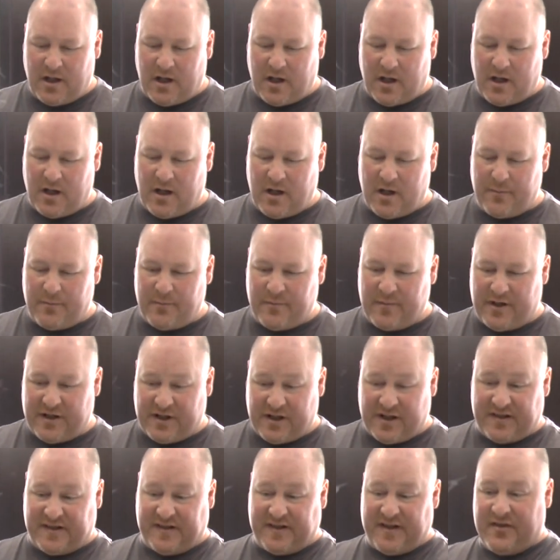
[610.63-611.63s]
And you
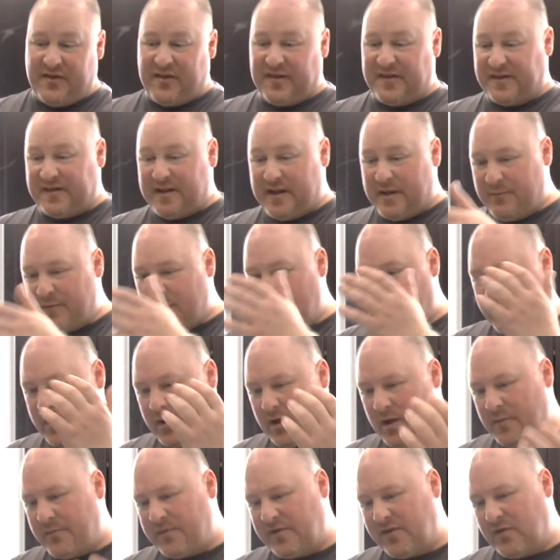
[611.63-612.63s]
can see the steam coming
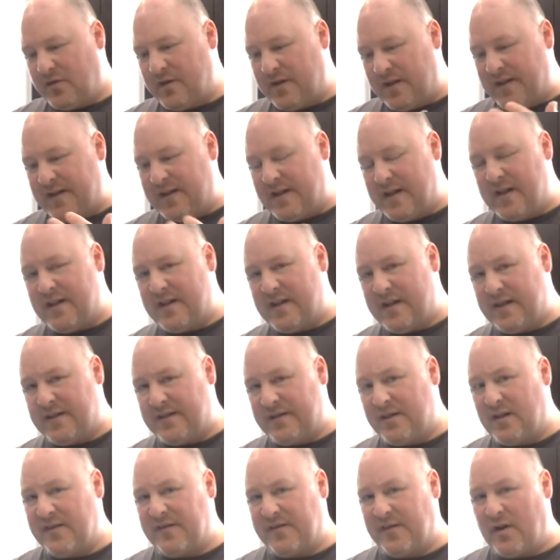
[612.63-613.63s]
up. So it
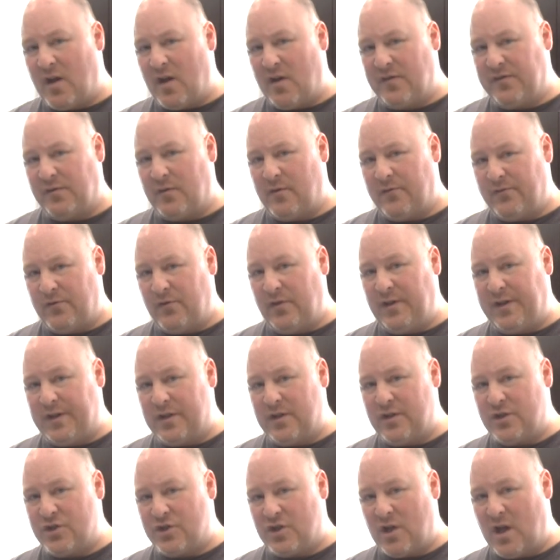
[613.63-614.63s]
does also a really
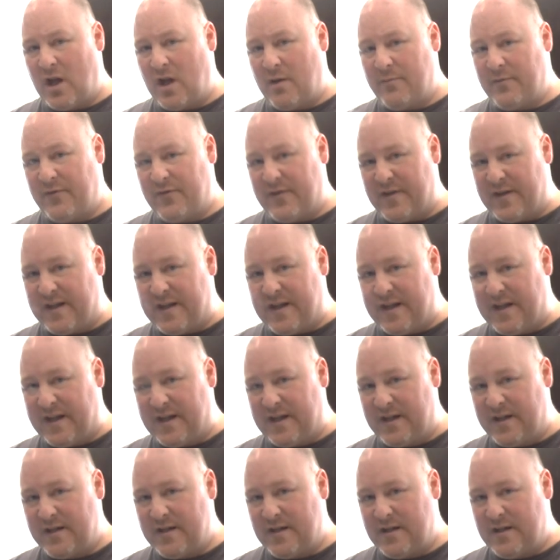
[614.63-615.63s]
good job of the
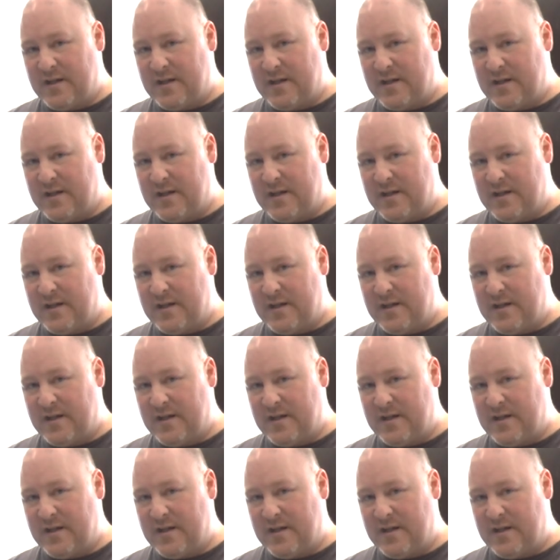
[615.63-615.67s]
heat.